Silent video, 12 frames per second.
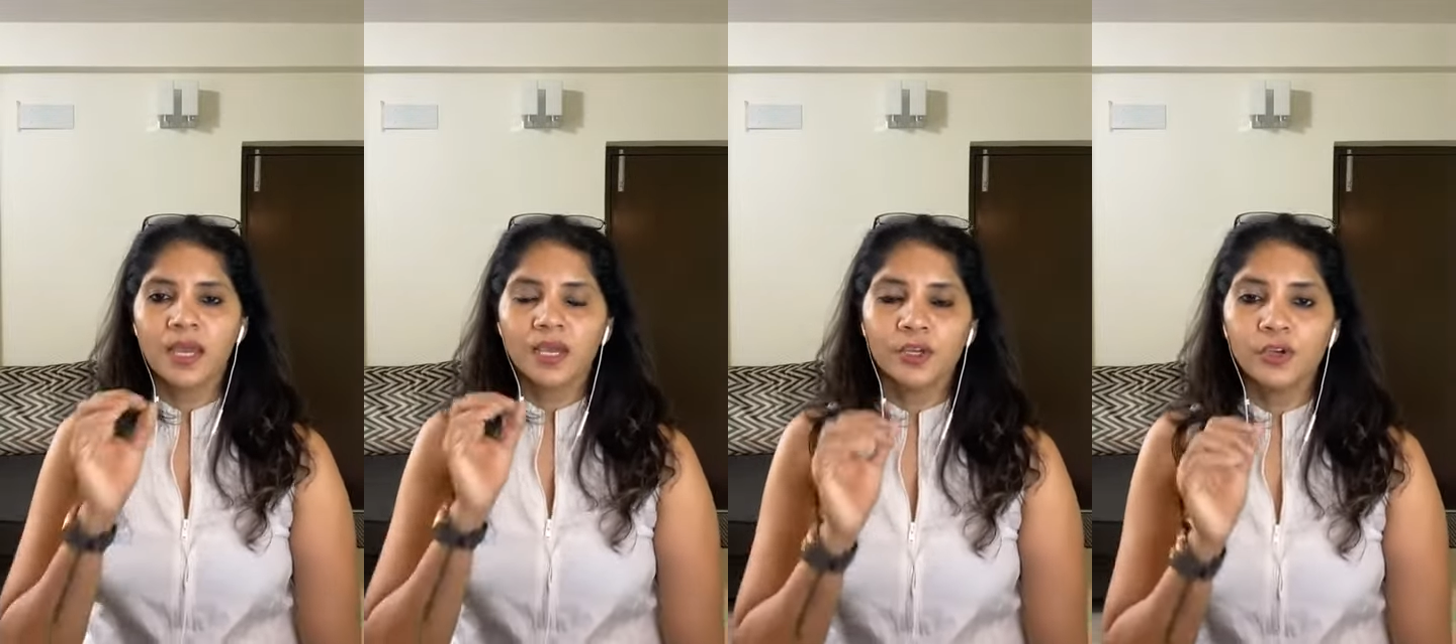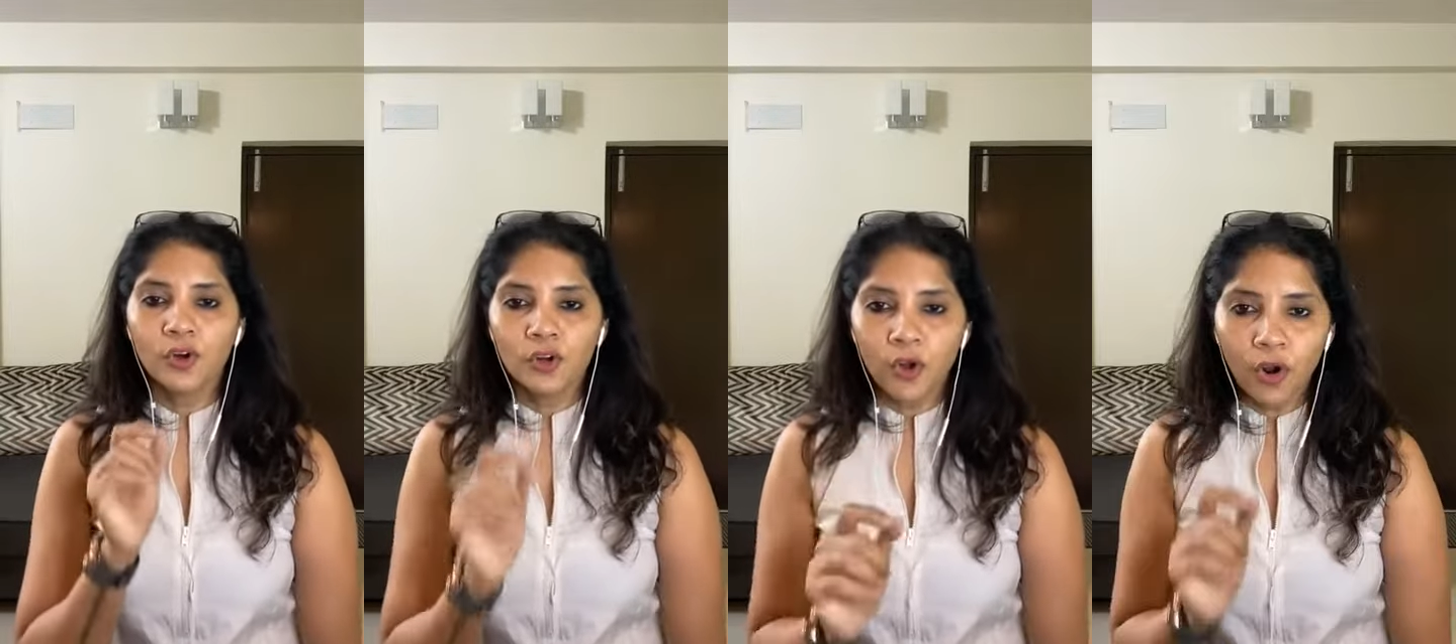
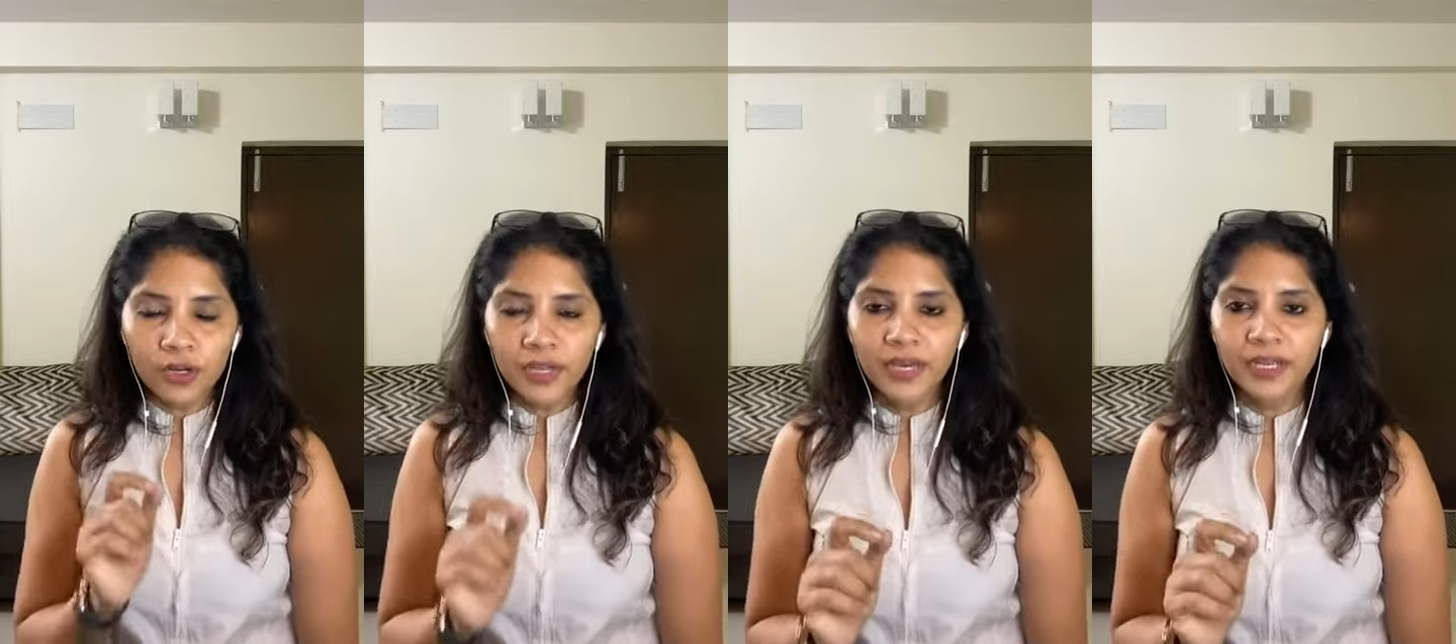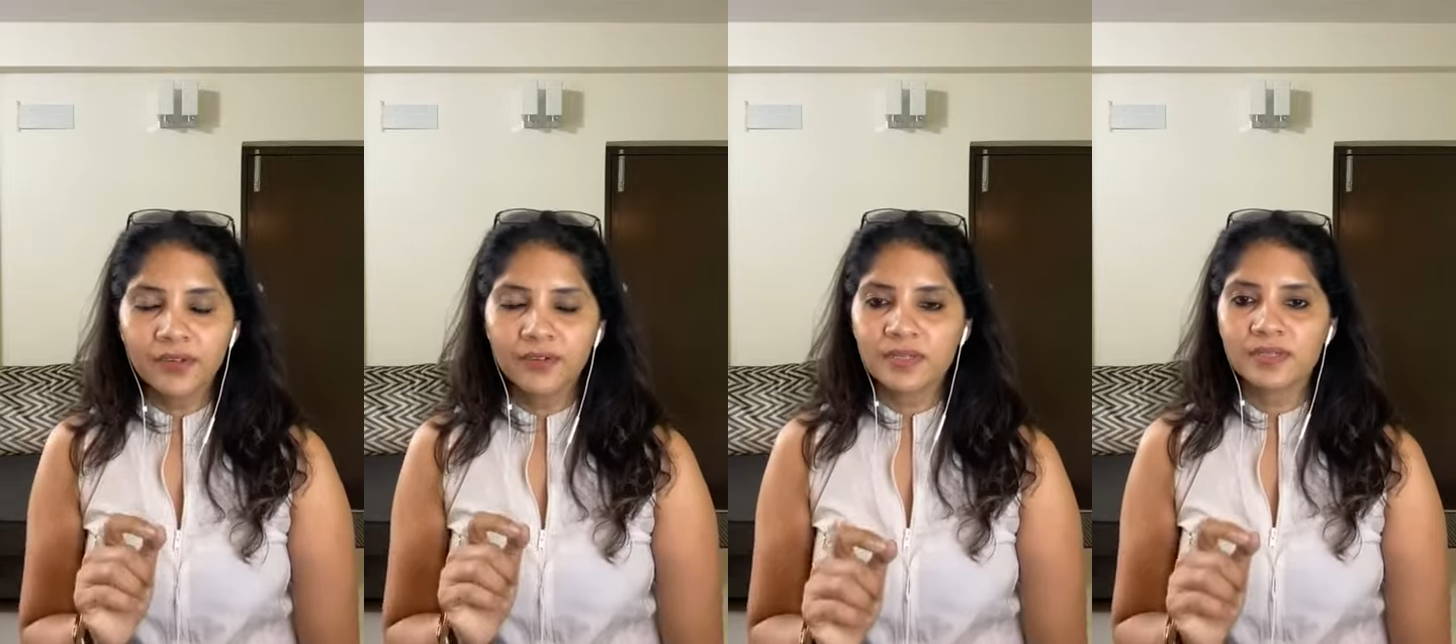you're not
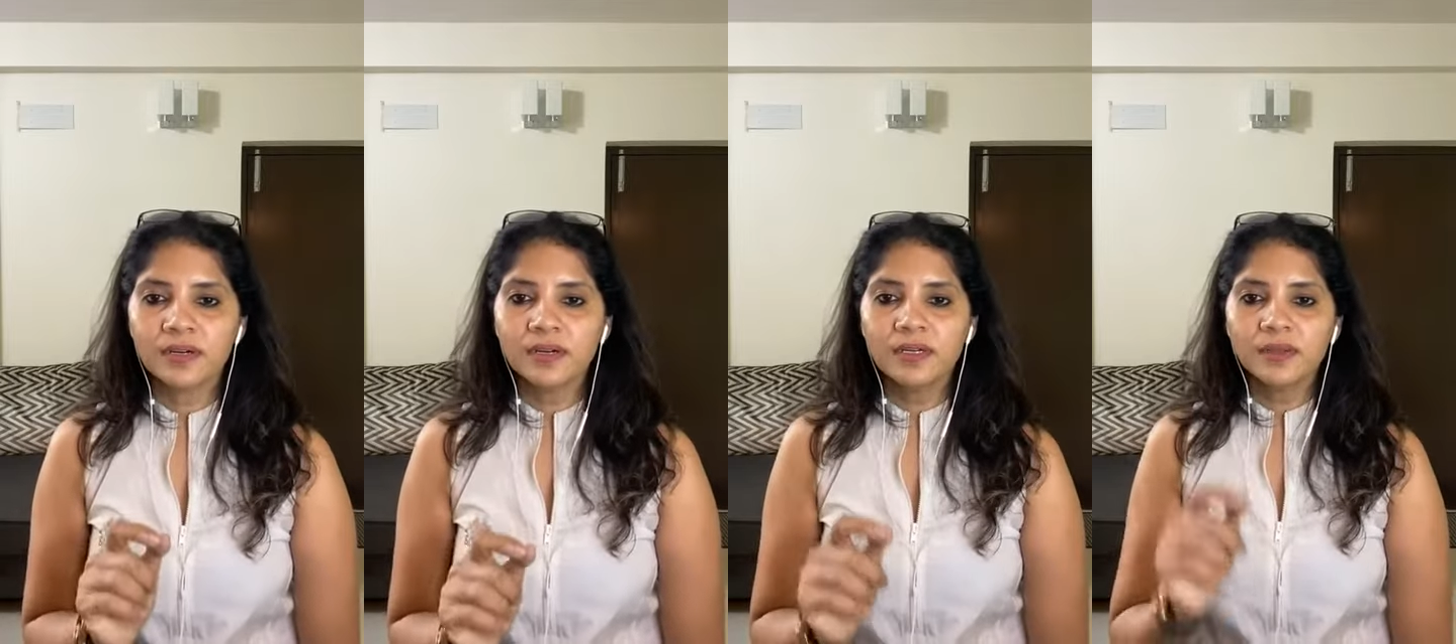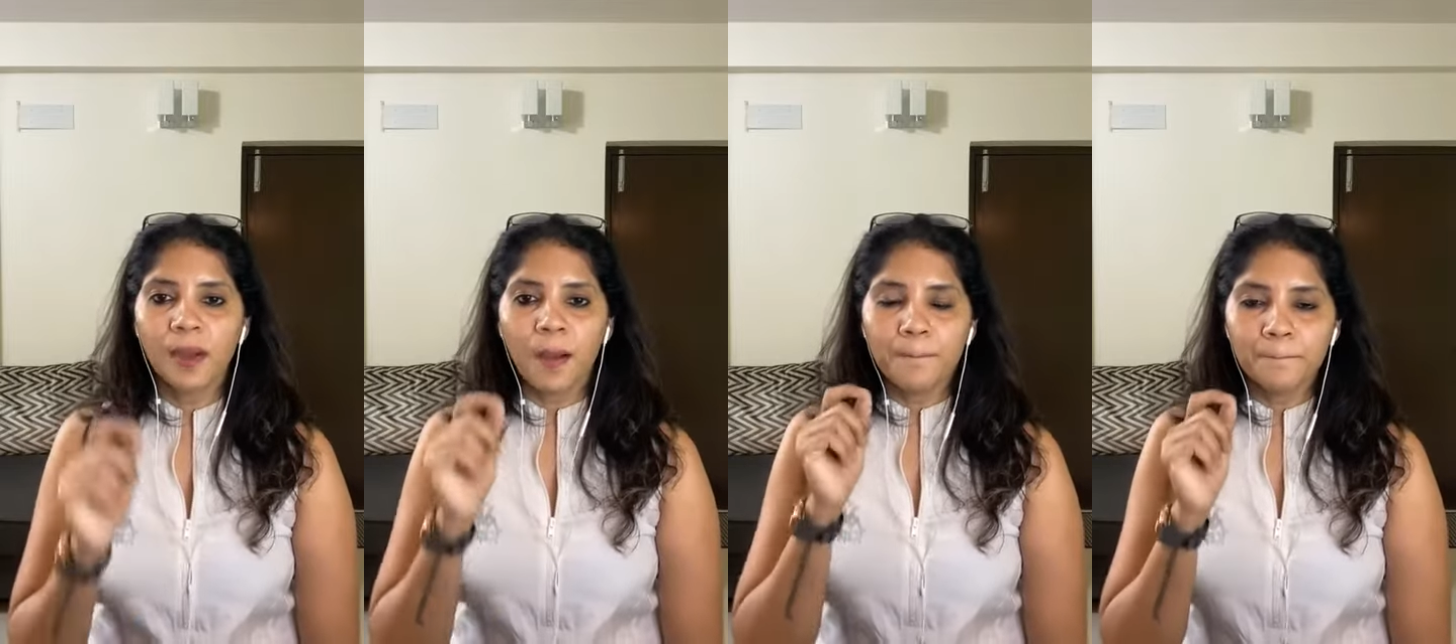getting result
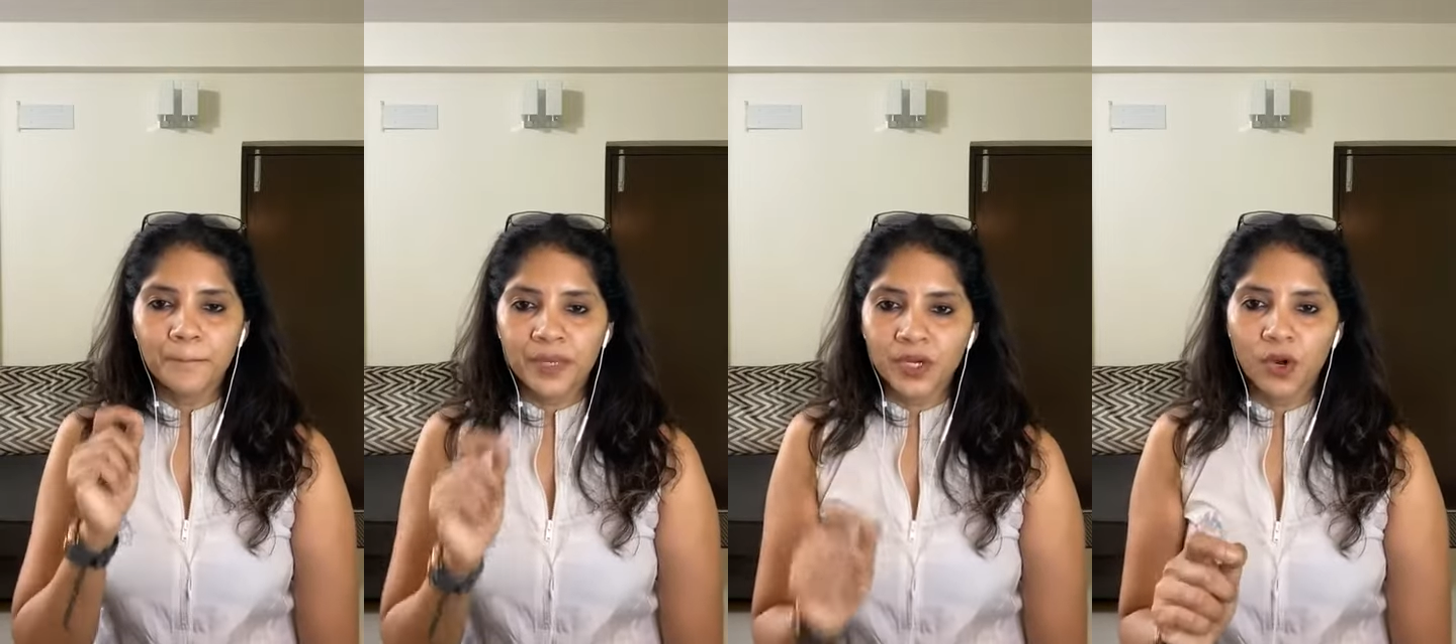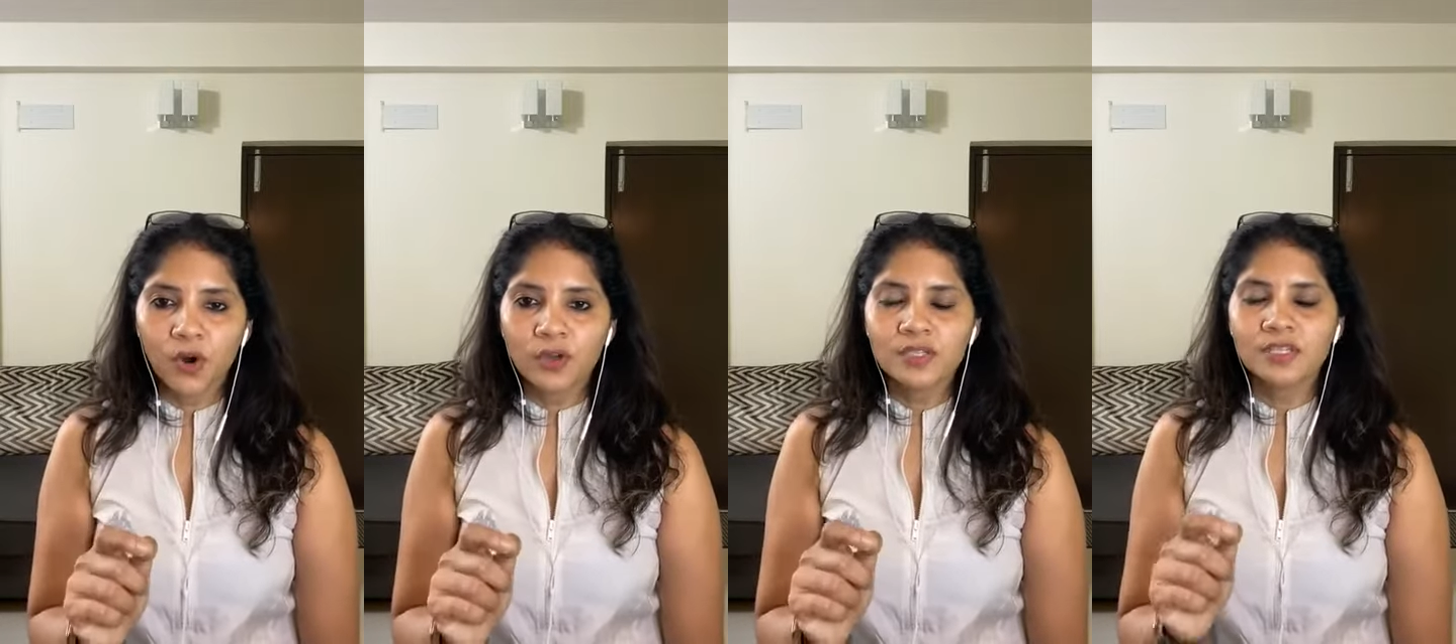
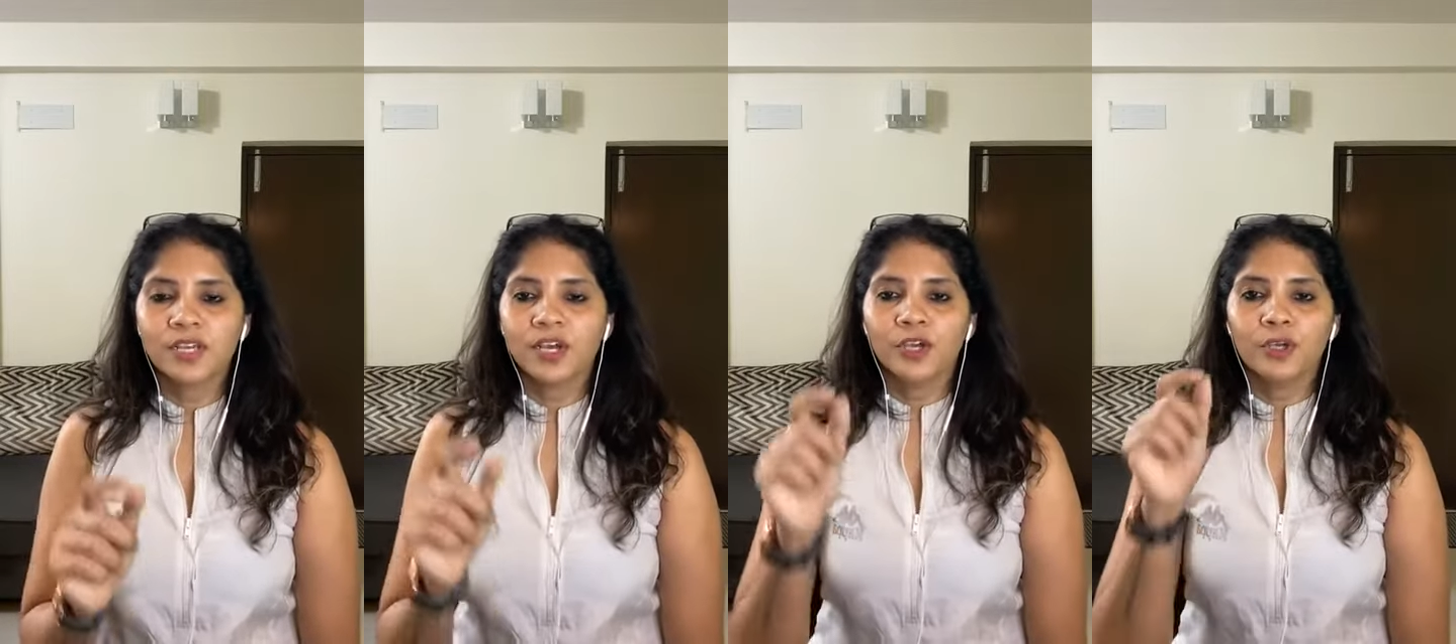because